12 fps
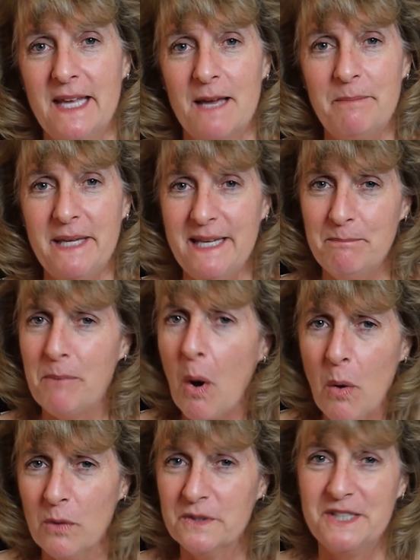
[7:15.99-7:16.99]
And be
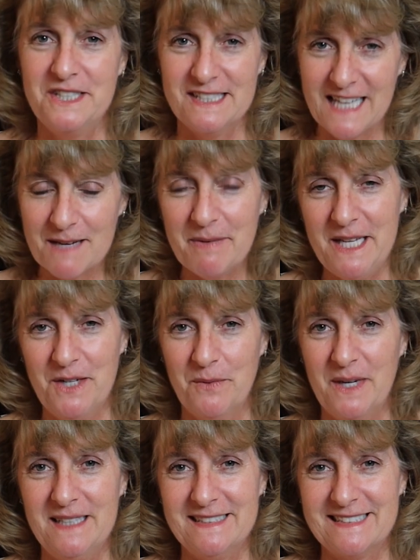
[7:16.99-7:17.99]
bold, just like Peter
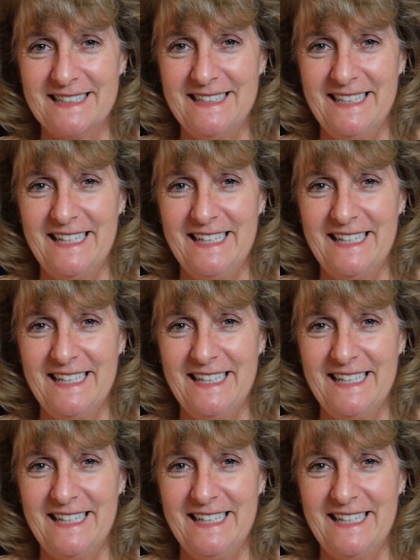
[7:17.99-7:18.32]
was.